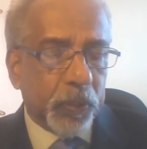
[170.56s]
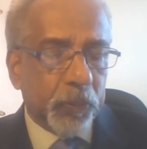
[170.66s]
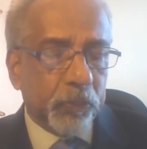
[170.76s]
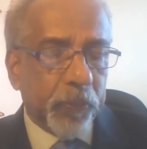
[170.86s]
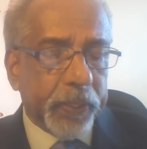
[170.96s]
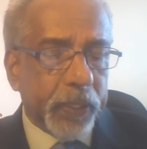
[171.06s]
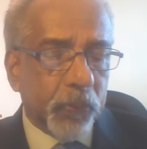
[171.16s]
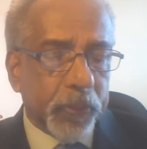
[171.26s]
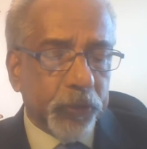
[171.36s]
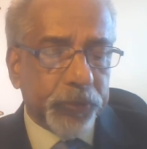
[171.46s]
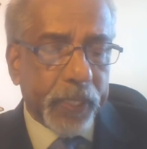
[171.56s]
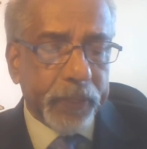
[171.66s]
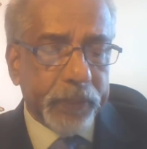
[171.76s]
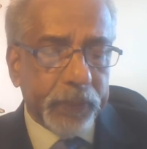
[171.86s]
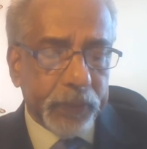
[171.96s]
Major worry of
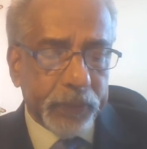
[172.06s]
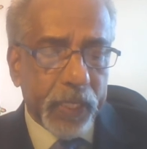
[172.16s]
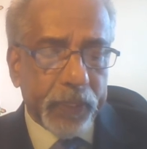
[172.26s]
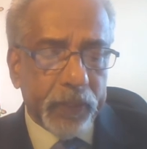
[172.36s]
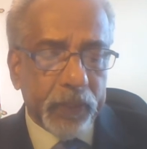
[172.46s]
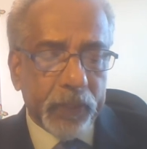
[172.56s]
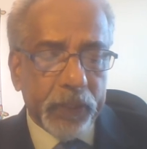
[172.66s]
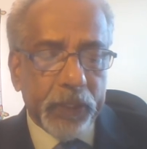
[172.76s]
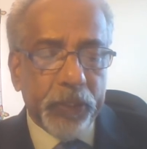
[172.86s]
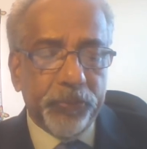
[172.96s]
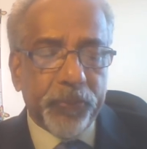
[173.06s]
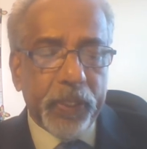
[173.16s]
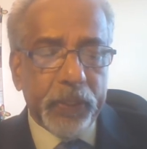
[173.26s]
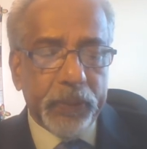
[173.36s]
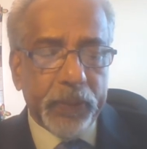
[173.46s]
scientists is that if
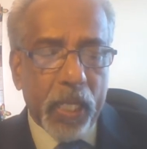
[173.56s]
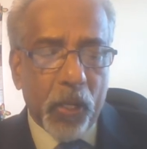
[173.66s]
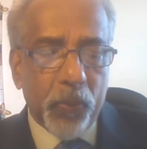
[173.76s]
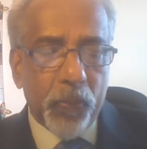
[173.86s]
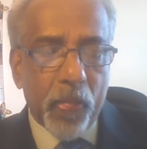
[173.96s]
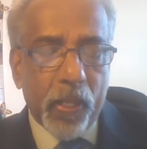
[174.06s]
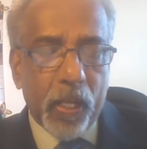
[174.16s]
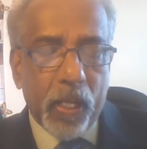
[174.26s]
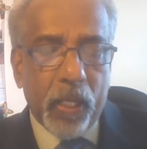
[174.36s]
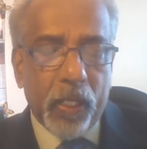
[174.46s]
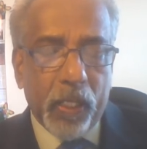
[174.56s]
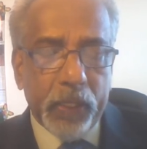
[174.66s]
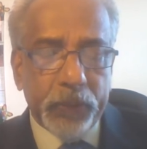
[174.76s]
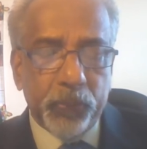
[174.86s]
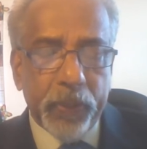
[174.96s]
kids have a
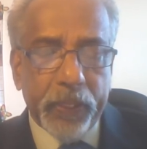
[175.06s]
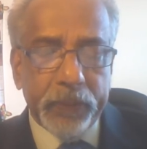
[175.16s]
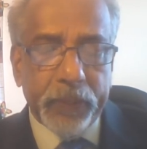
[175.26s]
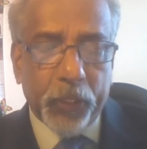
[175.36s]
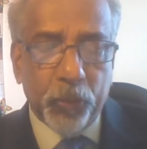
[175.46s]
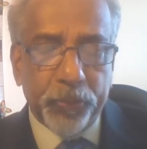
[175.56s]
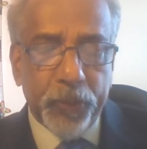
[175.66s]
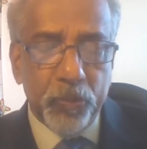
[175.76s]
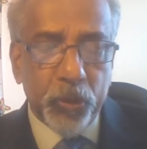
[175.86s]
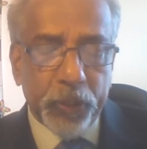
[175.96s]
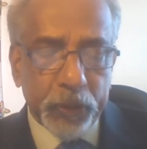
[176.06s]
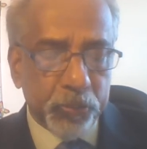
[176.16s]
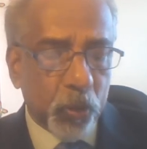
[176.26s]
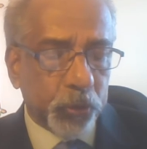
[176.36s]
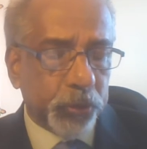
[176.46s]
less vigorous adaptive immune
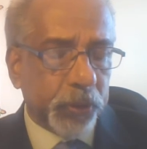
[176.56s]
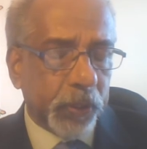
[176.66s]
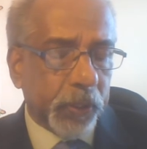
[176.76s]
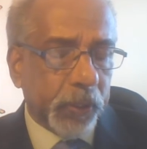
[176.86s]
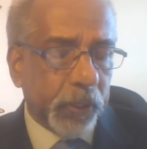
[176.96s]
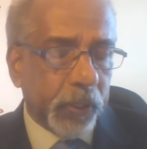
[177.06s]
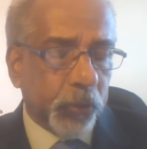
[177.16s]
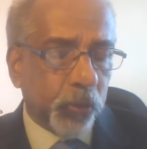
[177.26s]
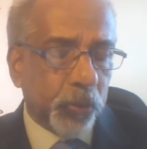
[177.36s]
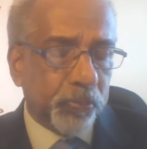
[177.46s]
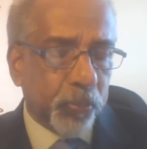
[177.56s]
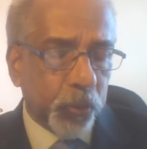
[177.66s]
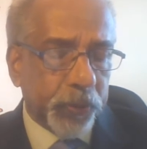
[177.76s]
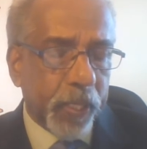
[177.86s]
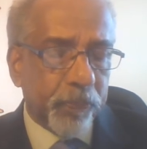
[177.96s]
response, it could
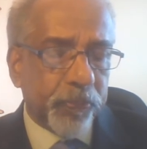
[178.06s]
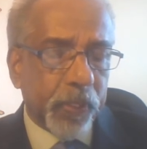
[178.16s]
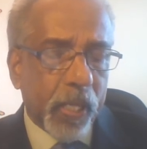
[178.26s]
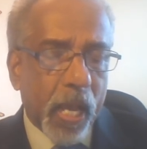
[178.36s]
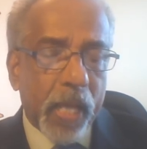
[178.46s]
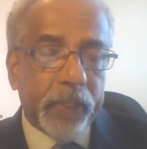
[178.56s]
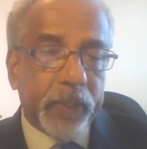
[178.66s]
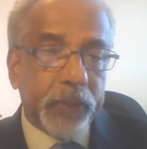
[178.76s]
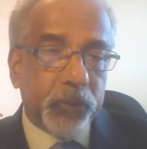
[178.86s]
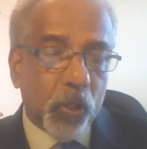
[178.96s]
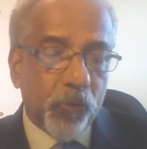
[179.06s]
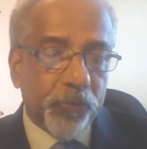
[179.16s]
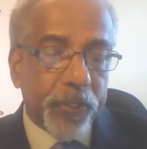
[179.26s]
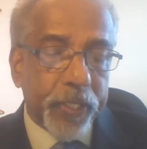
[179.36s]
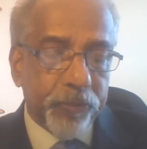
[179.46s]
put them at risk of
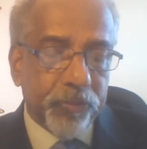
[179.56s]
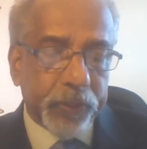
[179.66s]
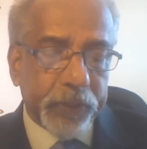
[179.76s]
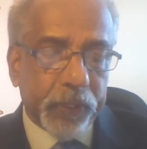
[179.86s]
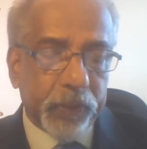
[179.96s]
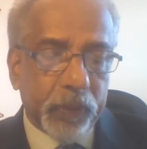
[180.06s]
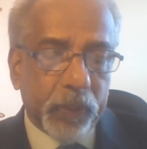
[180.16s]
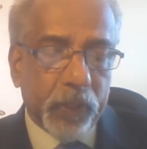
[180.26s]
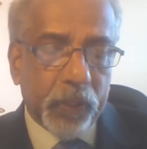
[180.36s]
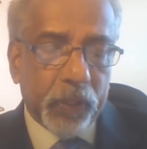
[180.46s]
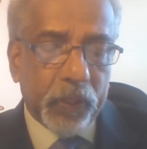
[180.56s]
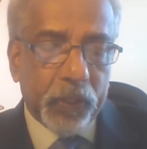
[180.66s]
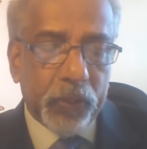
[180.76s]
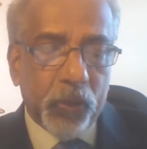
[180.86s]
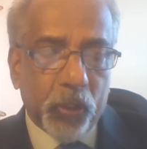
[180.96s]
reinfection.
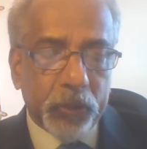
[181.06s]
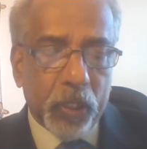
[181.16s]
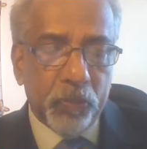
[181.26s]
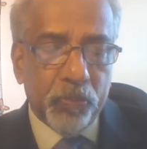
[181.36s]
Dr.